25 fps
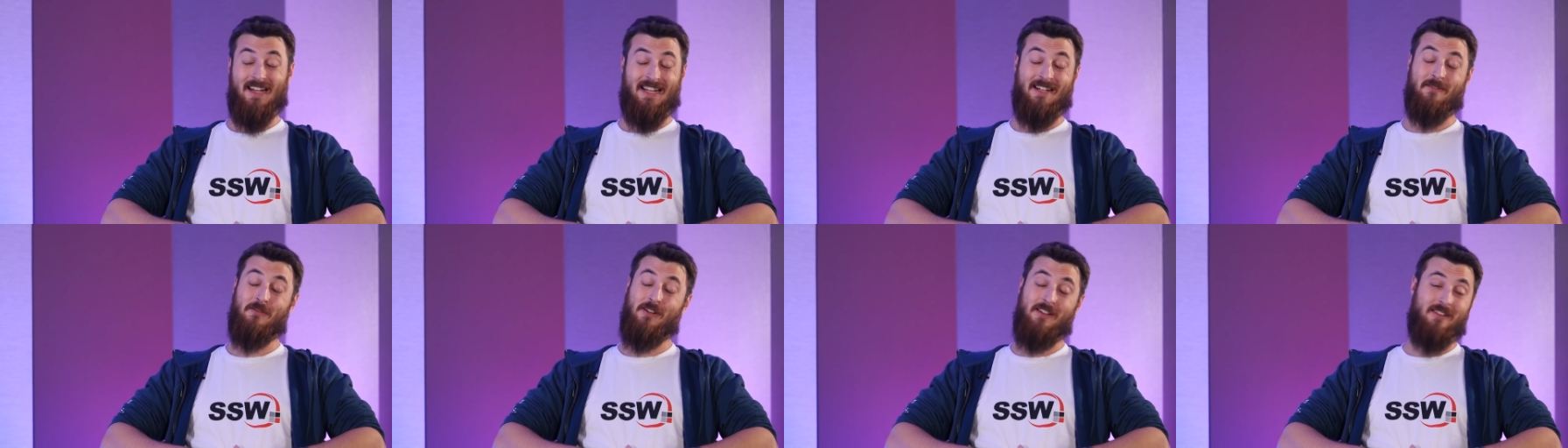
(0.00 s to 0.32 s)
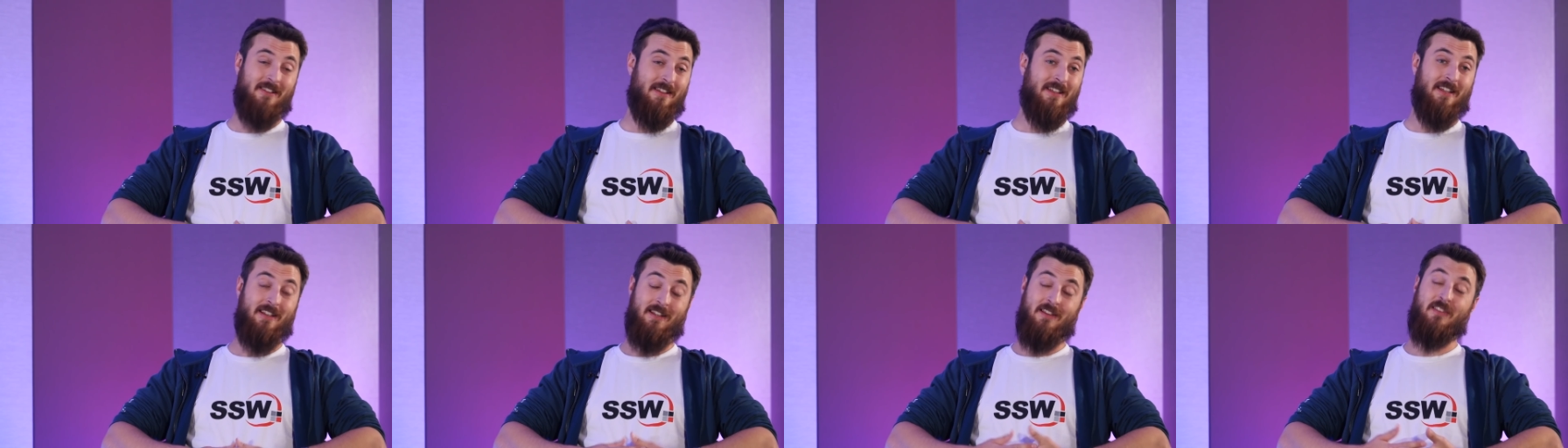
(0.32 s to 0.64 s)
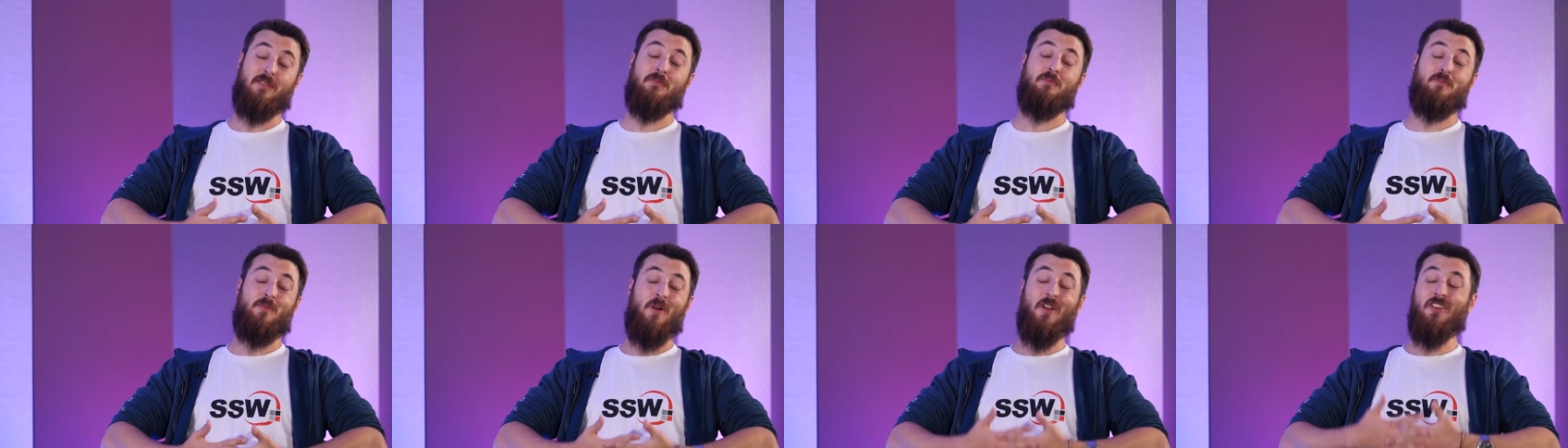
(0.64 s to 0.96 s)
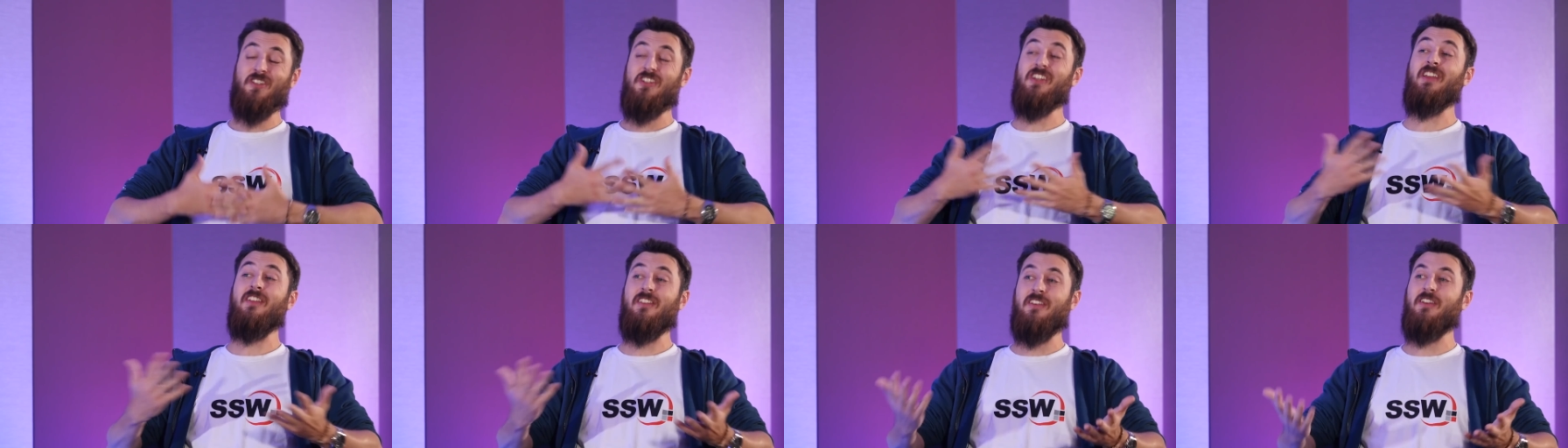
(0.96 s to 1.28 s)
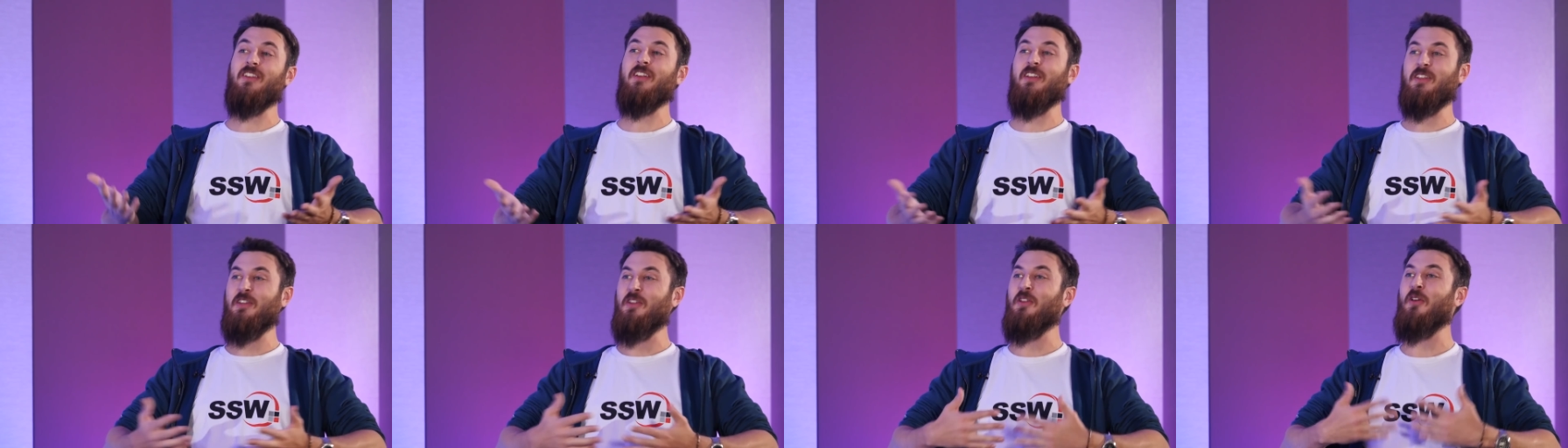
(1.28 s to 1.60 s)
It is much easier
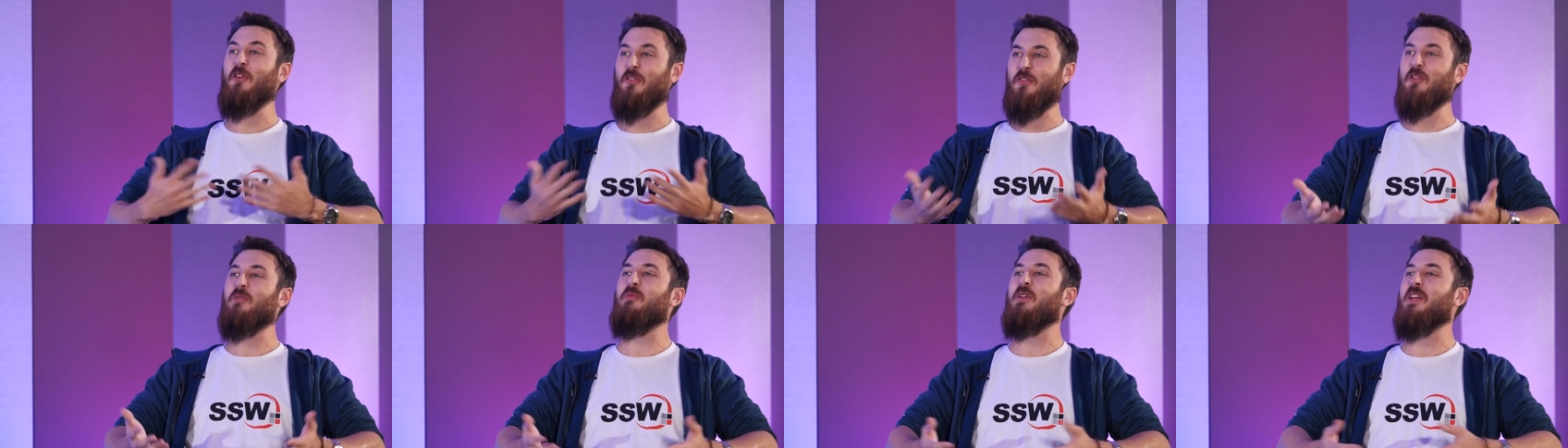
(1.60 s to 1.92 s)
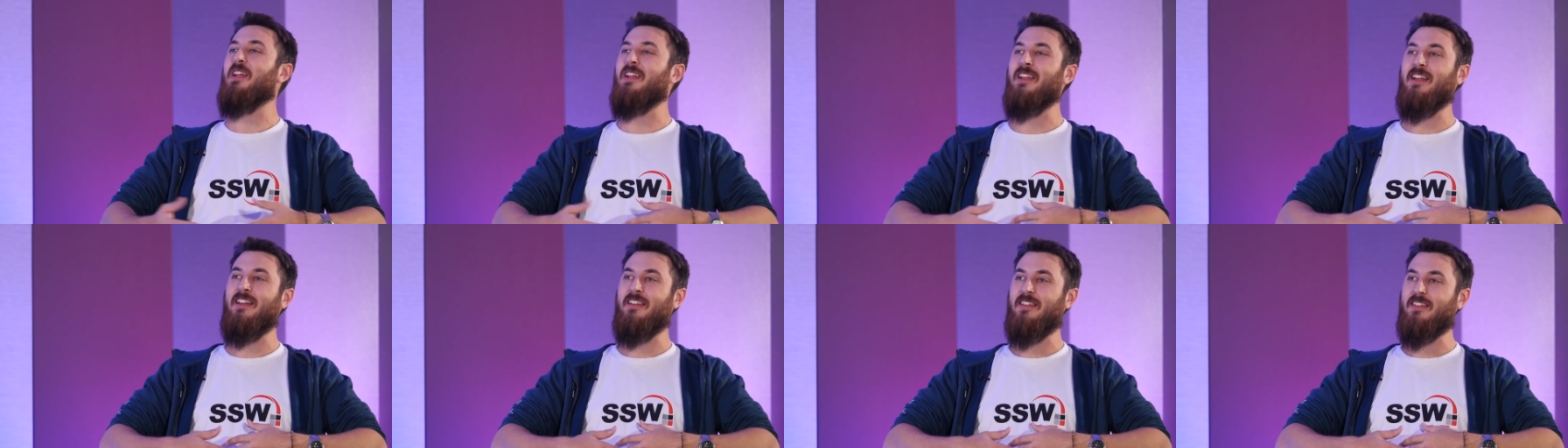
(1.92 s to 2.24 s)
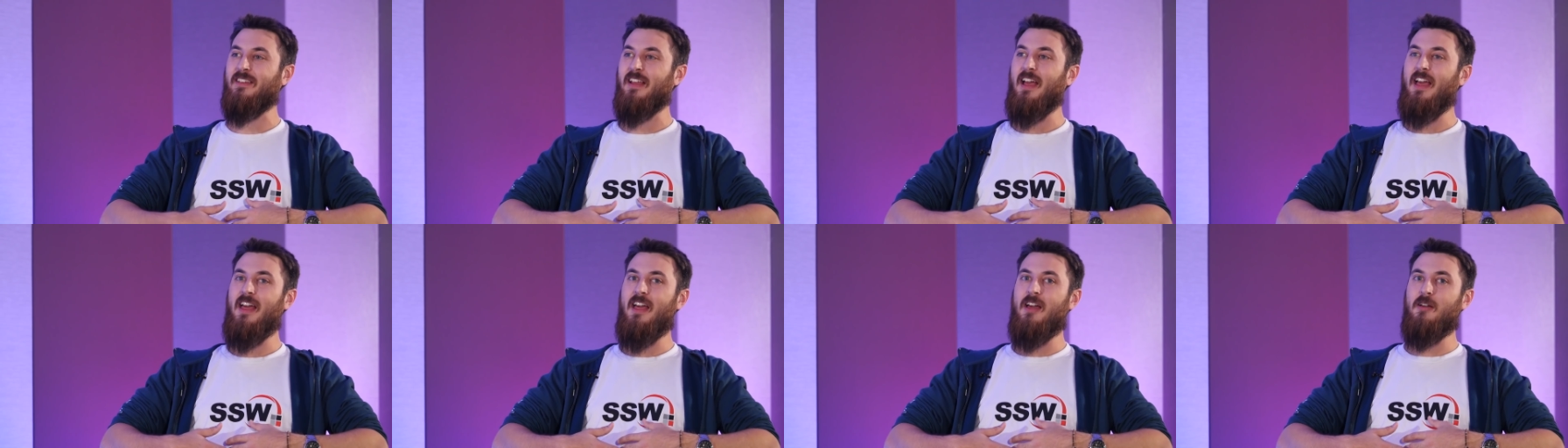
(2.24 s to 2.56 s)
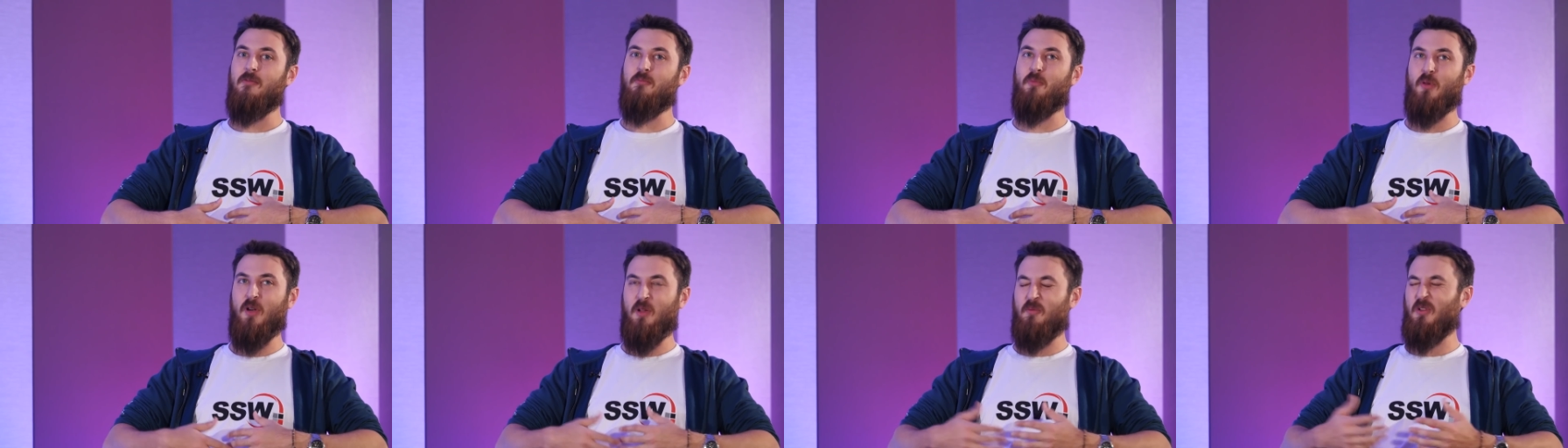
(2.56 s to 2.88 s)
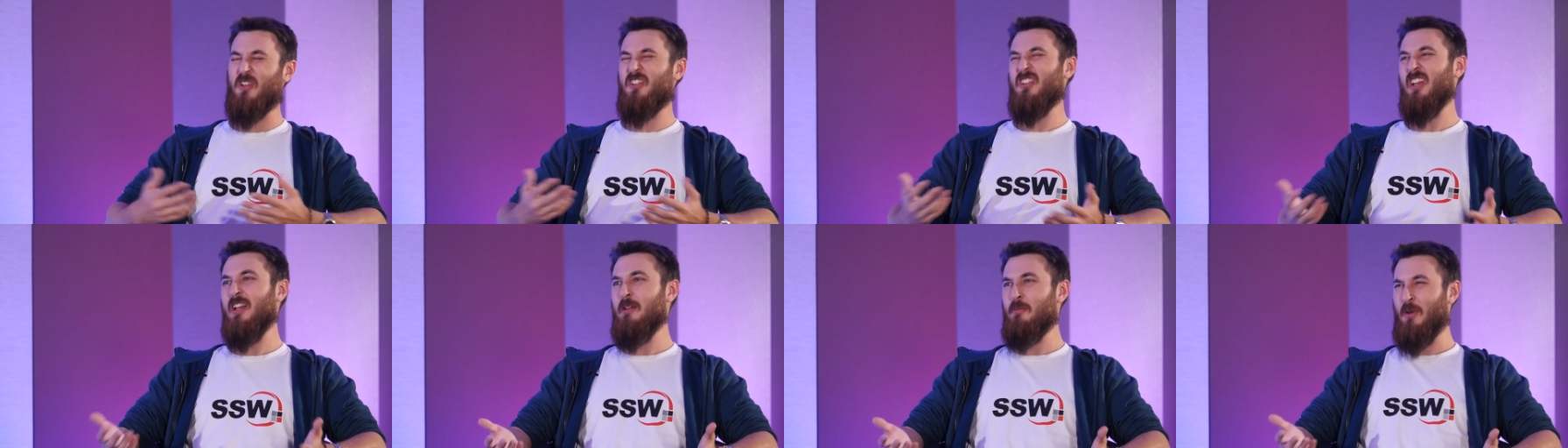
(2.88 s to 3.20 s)
than it used to be. It is pretty
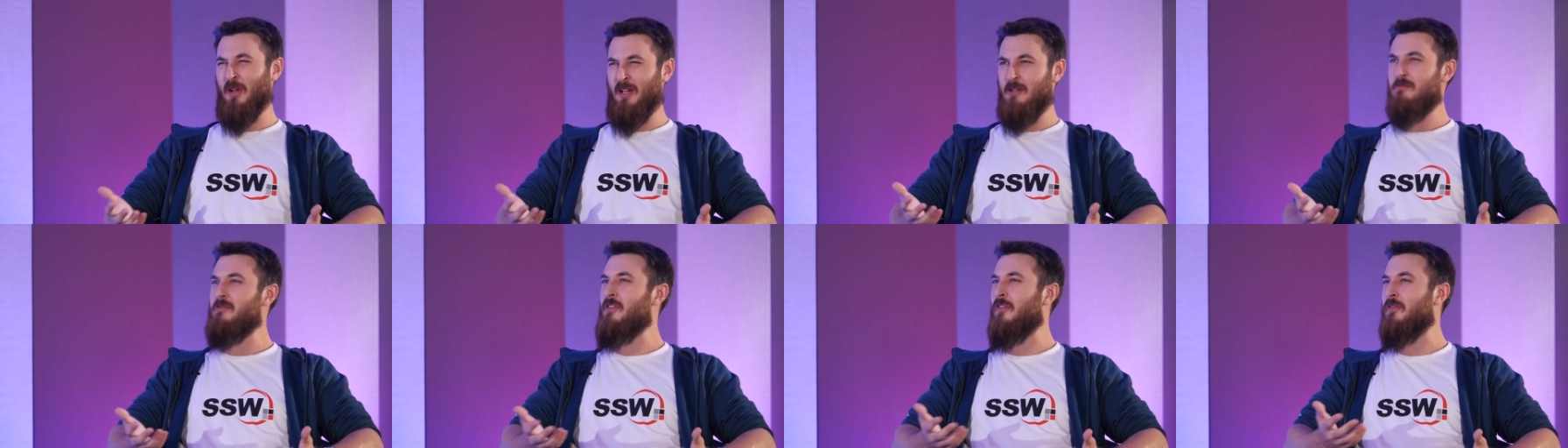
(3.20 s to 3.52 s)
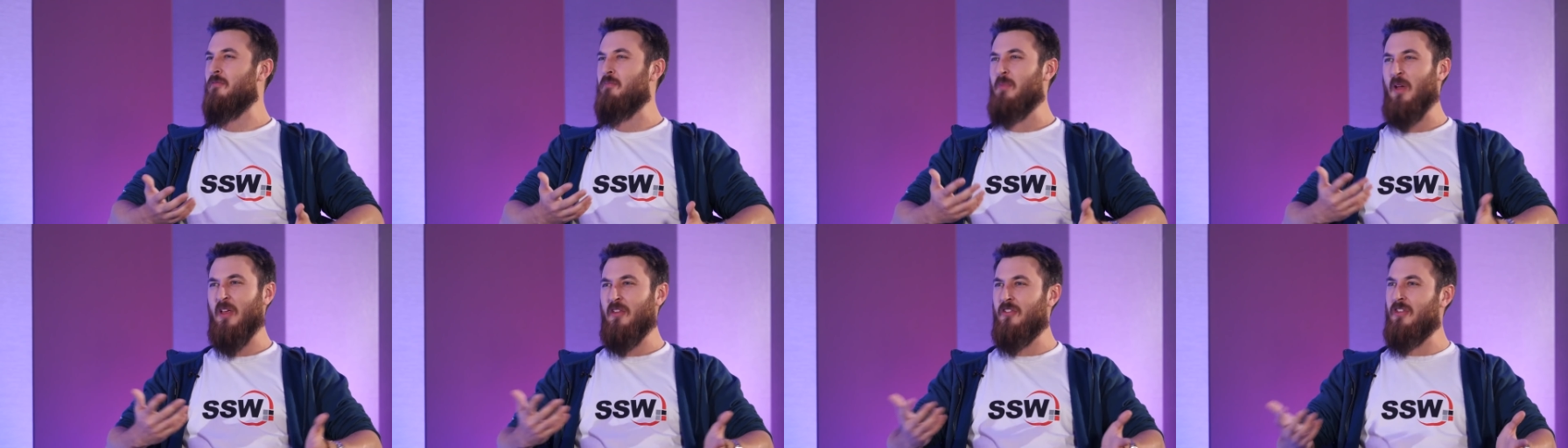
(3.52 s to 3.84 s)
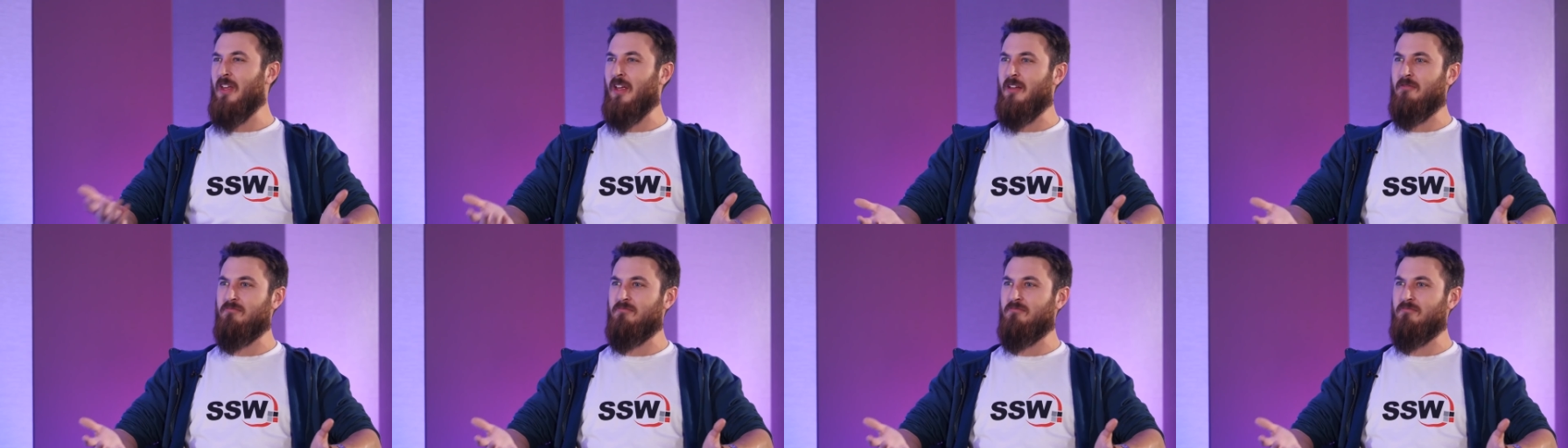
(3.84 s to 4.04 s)
much anybody with basic